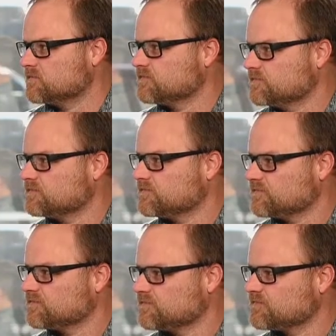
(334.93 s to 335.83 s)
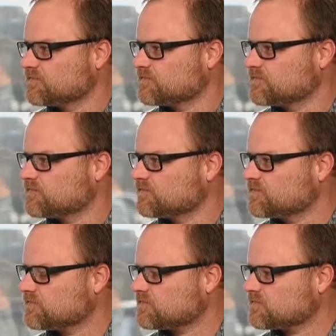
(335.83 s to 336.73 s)

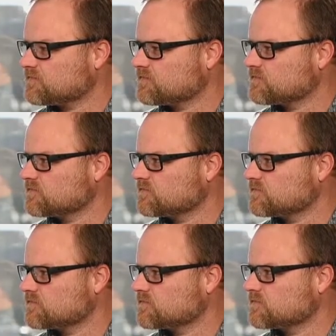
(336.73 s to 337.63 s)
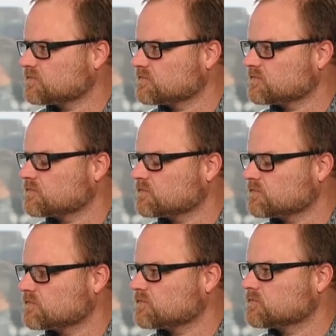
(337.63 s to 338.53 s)

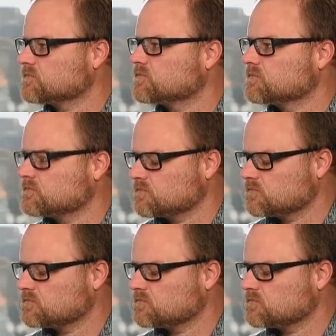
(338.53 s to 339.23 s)
(silent)